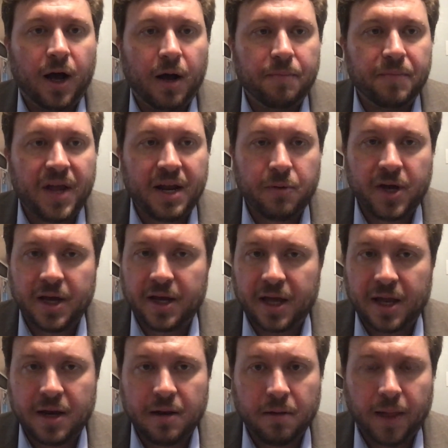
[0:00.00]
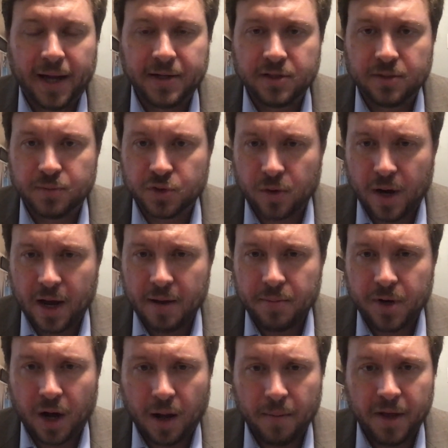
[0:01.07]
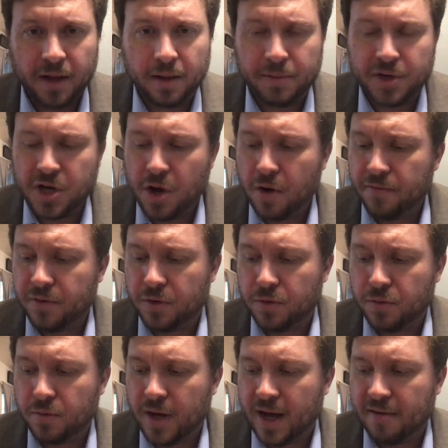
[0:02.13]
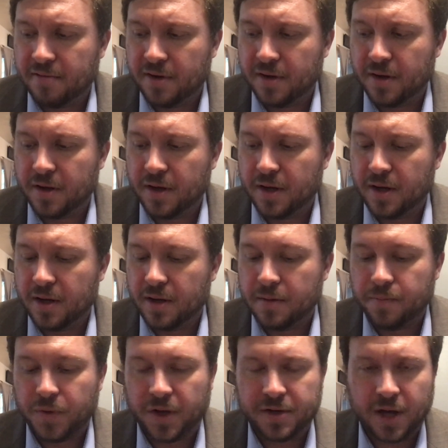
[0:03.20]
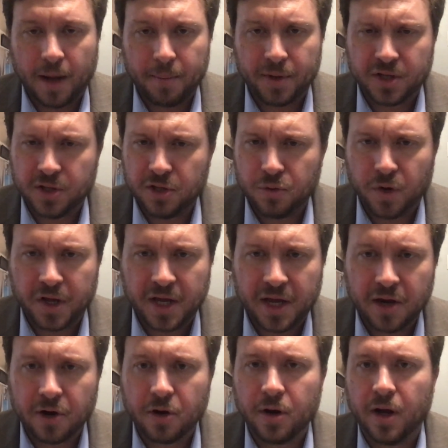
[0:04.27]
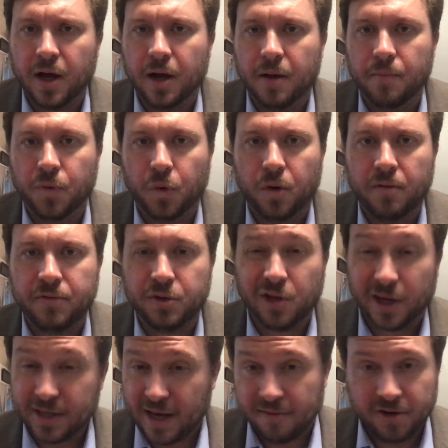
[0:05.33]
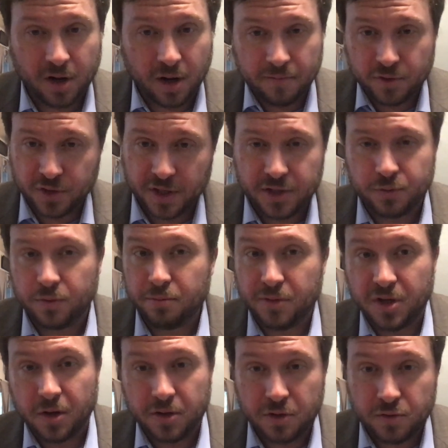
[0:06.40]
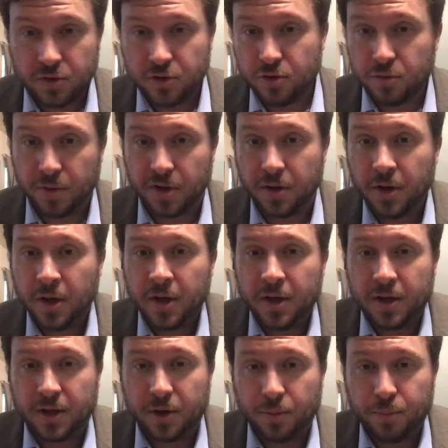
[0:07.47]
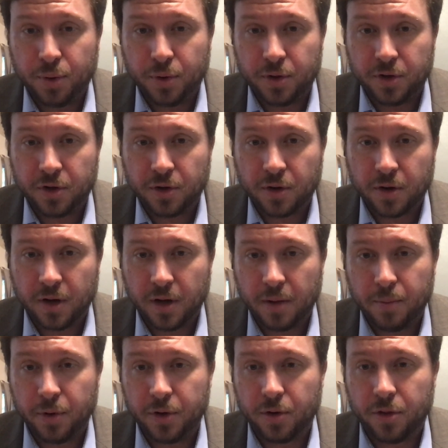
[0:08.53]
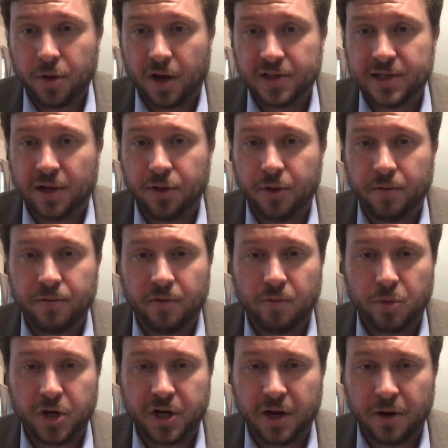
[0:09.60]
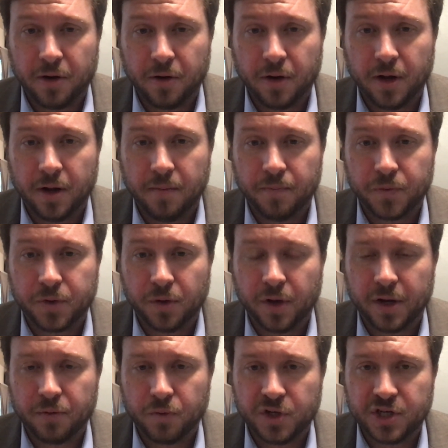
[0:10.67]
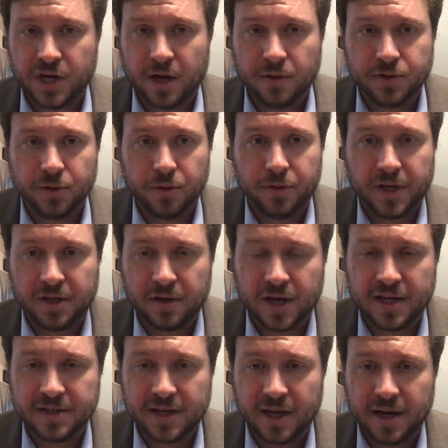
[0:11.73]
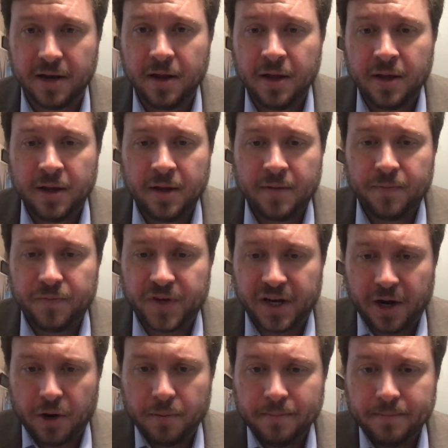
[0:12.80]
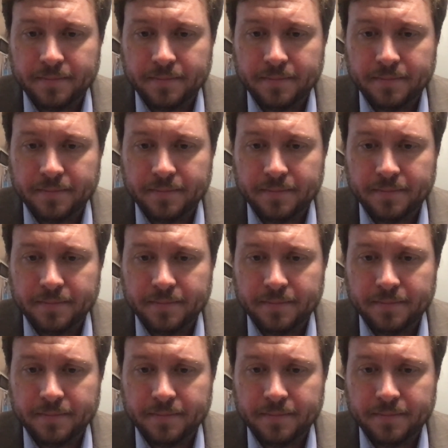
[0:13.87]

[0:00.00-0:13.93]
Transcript: anyway, again, like, subscribe, comment. Let me know if you have a topic that you want to hear, or if you'd like to have a conversation with me on YouTube, and put your thoughts out there for everybody here. Go ahead and reach out. So thank you guys again. Take care.